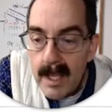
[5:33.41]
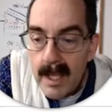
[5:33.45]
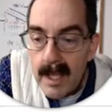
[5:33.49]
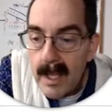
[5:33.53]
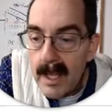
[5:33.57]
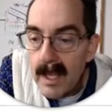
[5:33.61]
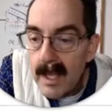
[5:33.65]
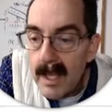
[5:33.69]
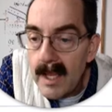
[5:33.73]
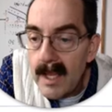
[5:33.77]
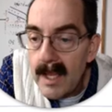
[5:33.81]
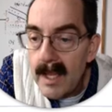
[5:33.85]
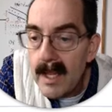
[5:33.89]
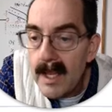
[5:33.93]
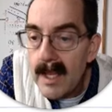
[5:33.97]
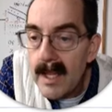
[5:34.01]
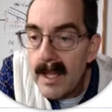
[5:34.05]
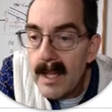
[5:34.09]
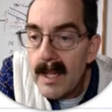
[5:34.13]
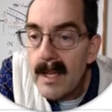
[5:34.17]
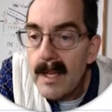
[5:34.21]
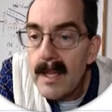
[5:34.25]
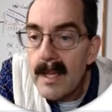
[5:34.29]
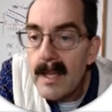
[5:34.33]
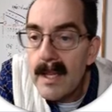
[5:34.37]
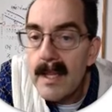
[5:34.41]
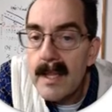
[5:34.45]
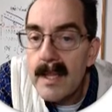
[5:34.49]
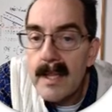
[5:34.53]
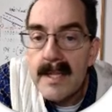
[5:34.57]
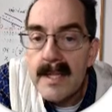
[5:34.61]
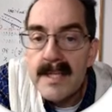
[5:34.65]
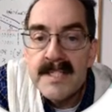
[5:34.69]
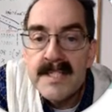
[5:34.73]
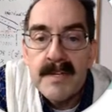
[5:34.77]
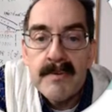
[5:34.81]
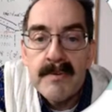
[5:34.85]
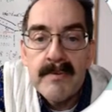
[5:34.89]
And
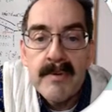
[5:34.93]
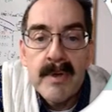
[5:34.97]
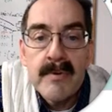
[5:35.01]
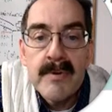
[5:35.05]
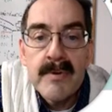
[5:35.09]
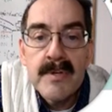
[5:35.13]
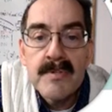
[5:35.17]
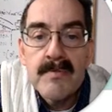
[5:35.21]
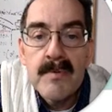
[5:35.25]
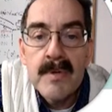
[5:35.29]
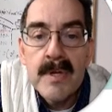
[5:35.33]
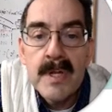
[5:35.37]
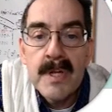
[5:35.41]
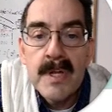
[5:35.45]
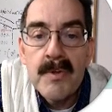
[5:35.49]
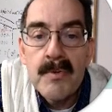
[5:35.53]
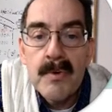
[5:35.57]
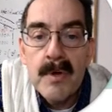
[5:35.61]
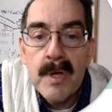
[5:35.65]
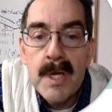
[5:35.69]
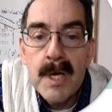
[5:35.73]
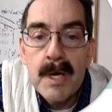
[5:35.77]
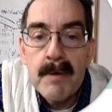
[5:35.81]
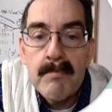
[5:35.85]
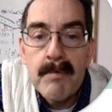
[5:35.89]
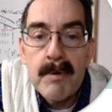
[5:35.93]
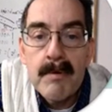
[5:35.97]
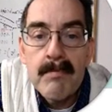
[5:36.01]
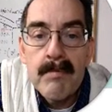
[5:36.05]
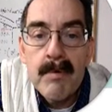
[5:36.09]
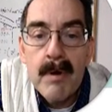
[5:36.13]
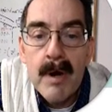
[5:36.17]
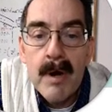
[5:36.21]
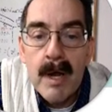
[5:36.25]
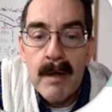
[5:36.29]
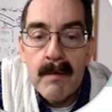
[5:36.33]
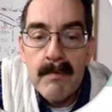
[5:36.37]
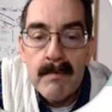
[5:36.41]
let's see, we always want to do a couple
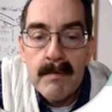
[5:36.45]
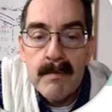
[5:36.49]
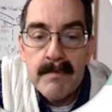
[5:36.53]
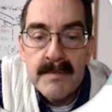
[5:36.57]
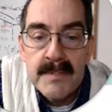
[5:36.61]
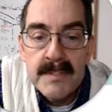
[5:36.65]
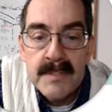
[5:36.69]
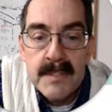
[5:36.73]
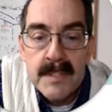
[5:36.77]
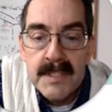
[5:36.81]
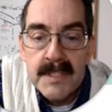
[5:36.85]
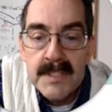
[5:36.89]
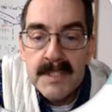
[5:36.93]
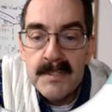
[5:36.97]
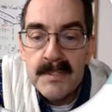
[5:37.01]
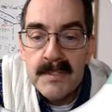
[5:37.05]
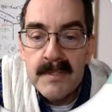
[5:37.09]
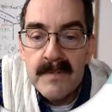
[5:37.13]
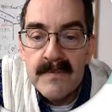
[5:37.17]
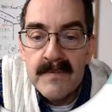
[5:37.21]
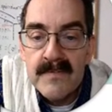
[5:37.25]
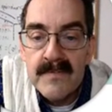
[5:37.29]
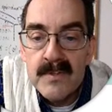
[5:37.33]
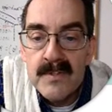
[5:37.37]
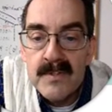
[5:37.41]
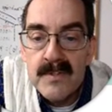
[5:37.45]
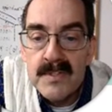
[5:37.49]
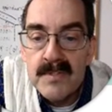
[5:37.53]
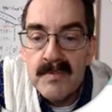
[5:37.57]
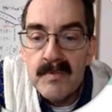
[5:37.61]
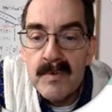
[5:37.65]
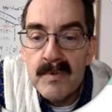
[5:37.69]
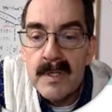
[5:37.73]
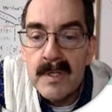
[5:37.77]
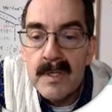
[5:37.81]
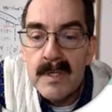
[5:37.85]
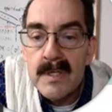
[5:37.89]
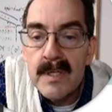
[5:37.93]
problems, so let's do the first
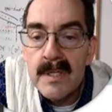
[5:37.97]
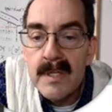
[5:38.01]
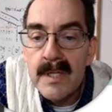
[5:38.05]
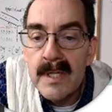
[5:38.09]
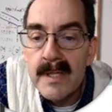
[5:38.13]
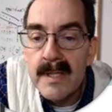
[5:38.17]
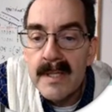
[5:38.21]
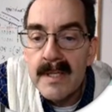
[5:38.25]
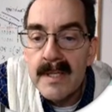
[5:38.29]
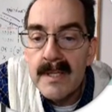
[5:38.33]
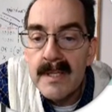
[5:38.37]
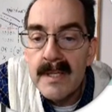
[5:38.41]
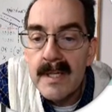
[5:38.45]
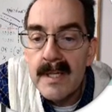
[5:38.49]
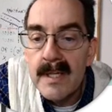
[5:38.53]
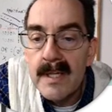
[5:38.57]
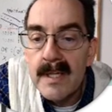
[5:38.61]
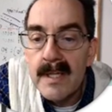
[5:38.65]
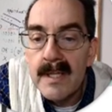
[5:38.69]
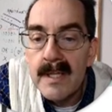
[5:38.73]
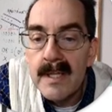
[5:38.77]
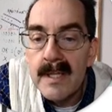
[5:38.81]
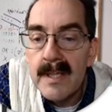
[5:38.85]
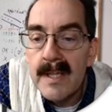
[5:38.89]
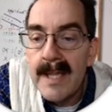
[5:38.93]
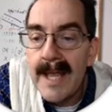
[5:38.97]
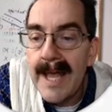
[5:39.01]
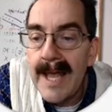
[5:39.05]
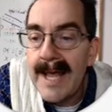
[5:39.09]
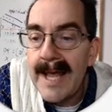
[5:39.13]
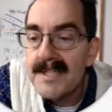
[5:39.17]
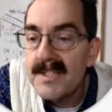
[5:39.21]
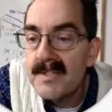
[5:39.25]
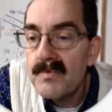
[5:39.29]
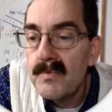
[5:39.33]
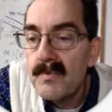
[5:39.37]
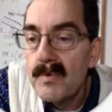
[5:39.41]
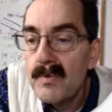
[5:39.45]
one and the
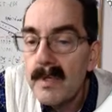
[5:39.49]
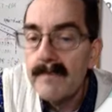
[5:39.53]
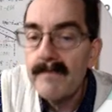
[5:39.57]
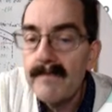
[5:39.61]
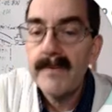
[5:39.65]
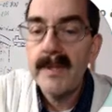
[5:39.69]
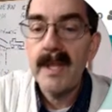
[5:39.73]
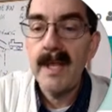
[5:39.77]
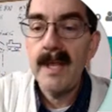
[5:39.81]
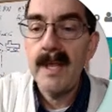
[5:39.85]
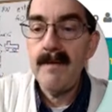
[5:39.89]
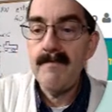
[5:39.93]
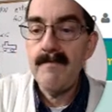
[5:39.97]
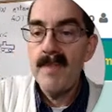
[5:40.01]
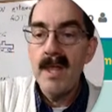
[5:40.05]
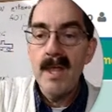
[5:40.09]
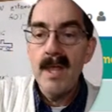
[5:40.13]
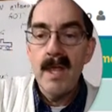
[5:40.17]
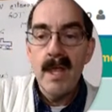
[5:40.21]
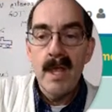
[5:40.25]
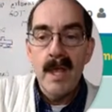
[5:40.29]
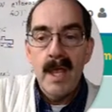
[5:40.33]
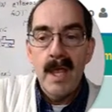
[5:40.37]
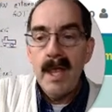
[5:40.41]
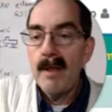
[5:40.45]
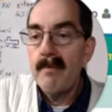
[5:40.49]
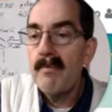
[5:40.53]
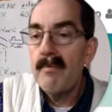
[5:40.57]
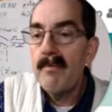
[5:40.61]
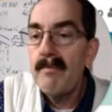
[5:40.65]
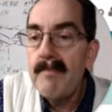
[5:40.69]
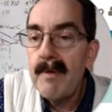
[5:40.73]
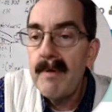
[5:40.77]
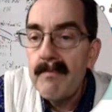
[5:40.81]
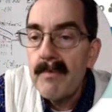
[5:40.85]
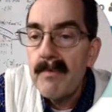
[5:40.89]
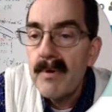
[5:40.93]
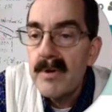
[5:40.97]
last one. Okay, and
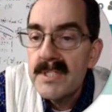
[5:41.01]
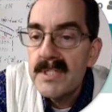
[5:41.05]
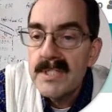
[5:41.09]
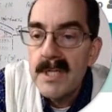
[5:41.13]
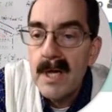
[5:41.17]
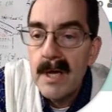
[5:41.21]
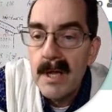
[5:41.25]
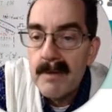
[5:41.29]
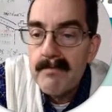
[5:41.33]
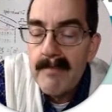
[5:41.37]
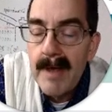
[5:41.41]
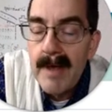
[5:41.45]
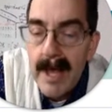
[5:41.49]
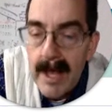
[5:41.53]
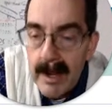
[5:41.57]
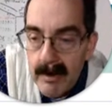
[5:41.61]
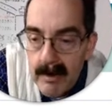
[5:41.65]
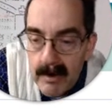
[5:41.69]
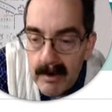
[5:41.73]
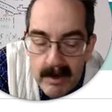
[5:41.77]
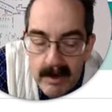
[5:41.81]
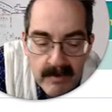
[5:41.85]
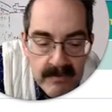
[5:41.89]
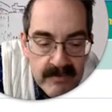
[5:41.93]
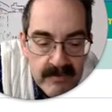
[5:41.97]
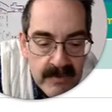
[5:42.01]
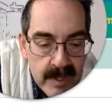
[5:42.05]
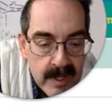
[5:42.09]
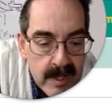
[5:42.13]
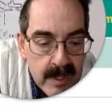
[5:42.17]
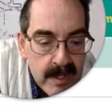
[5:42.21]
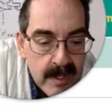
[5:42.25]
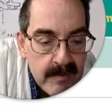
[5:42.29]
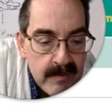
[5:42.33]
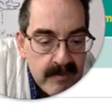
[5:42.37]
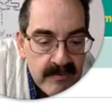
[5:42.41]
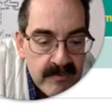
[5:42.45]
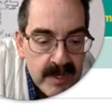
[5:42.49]
remember, it's not a matter of
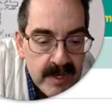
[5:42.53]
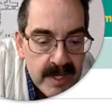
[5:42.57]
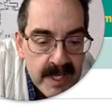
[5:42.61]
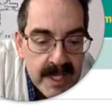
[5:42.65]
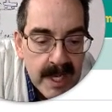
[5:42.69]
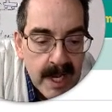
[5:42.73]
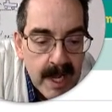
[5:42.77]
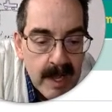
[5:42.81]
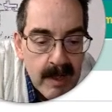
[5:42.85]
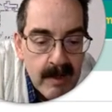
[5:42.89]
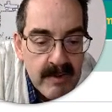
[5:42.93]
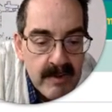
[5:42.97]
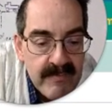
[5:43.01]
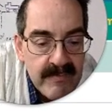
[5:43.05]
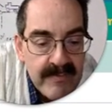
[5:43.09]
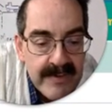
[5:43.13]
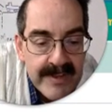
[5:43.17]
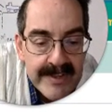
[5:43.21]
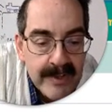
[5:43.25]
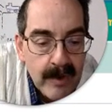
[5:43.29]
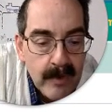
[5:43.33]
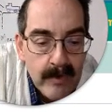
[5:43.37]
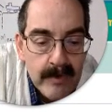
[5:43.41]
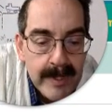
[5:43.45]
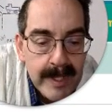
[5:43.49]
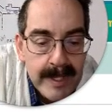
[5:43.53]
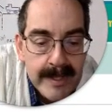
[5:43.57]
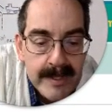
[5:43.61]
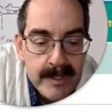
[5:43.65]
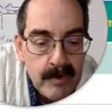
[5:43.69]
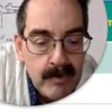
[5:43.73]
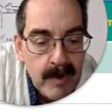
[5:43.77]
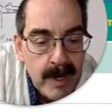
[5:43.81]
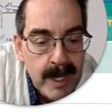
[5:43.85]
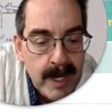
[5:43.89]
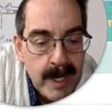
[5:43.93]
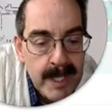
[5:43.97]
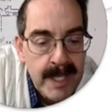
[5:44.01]
freaking out if you don't get the
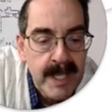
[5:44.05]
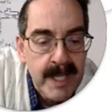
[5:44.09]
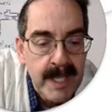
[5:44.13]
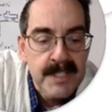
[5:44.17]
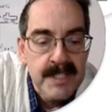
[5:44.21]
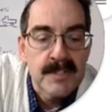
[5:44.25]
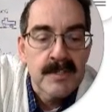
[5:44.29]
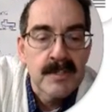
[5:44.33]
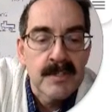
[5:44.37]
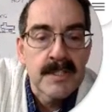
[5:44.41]
right answer.